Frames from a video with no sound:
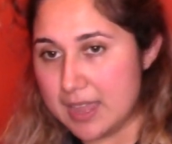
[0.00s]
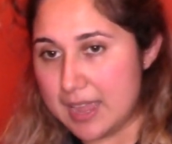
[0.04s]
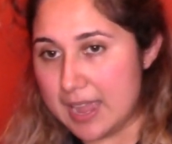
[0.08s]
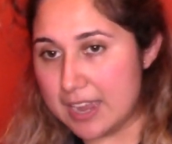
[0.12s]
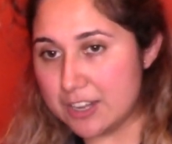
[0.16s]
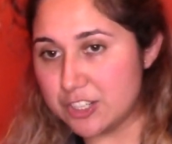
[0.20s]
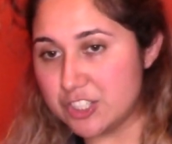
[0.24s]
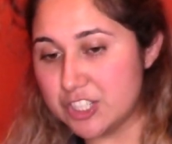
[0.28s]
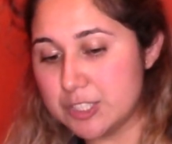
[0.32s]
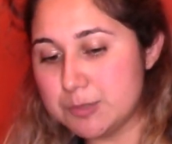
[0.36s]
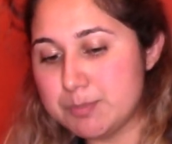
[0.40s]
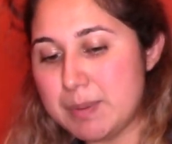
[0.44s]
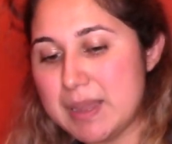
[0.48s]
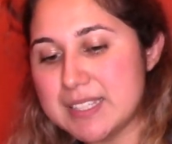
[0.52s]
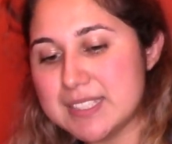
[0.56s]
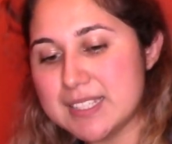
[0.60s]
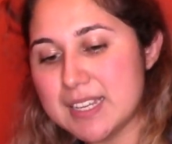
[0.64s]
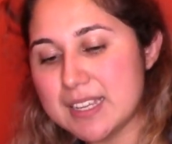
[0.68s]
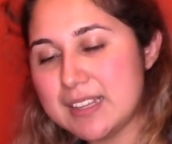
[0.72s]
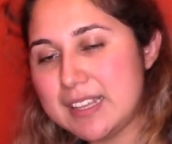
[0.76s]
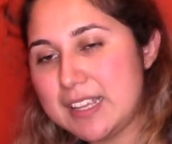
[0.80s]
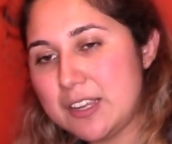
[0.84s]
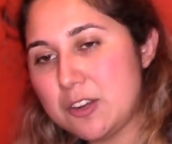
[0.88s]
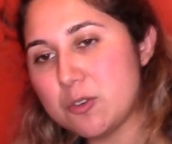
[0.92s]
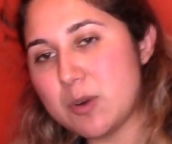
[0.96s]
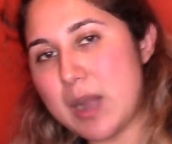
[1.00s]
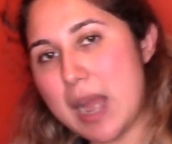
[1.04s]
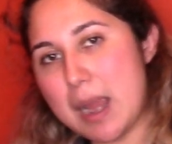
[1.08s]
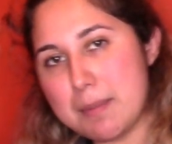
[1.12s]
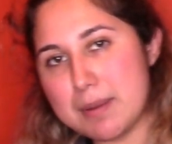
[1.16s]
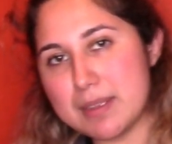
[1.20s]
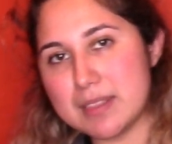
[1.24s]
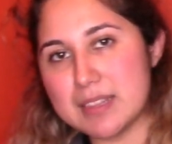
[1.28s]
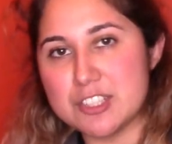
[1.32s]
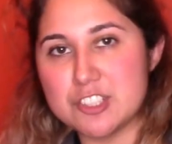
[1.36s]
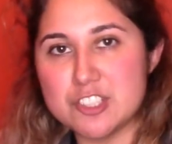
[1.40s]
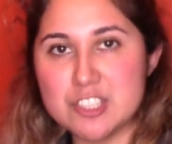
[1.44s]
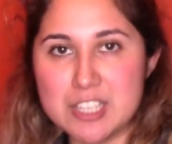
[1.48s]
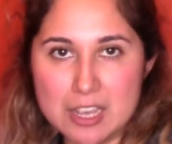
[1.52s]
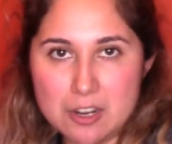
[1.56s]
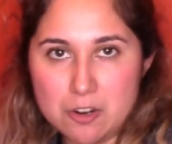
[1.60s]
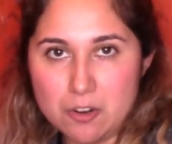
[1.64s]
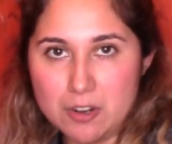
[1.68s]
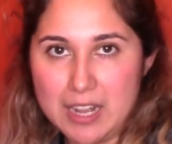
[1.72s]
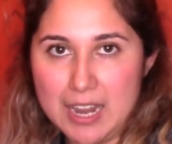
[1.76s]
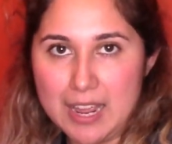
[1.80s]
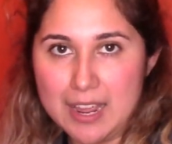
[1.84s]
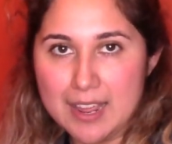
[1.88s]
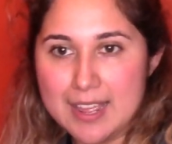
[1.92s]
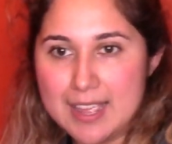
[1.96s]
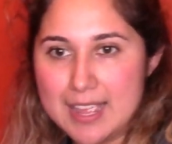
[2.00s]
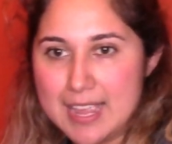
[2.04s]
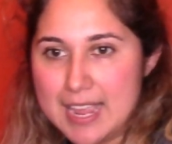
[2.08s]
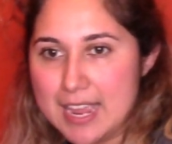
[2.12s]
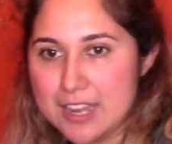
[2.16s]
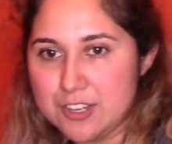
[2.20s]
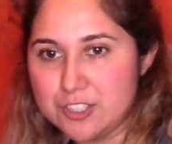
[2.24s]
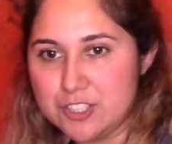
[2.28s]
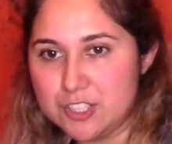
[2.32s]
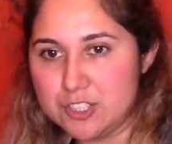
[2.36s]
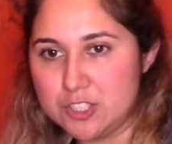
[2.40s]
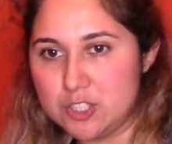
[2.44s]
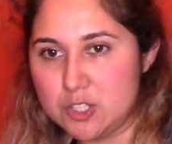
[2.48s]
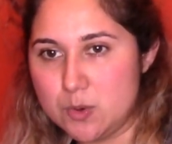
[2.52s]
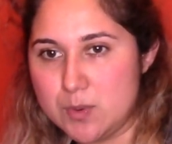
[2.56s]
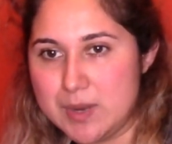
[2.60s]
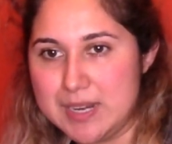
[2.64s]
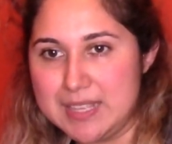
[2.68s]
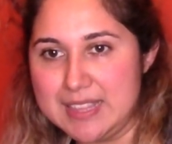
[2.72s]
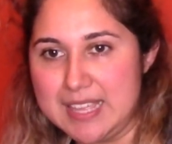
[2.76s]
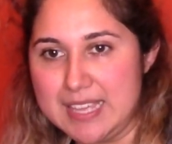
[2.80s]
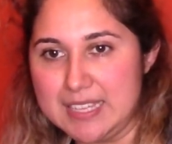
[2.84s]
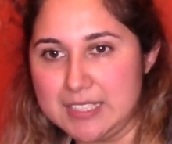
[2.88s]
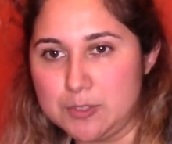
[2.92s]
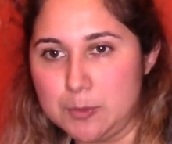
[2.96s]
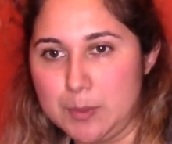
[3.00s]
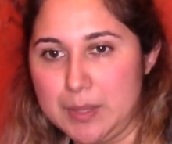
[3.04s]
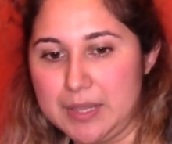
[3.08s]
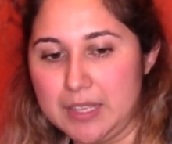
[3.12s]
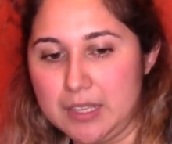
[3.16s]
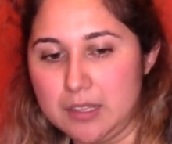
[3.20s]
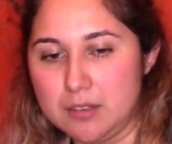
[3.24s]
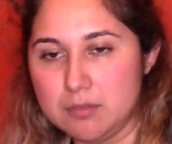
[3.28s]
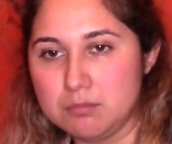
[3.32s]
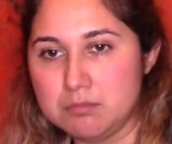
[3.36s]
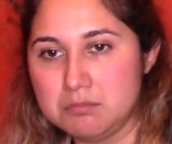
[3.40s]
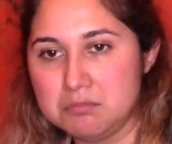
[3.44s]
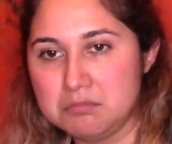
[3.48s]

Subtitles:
And she's basically grabbing this charola, and she's doing this with it.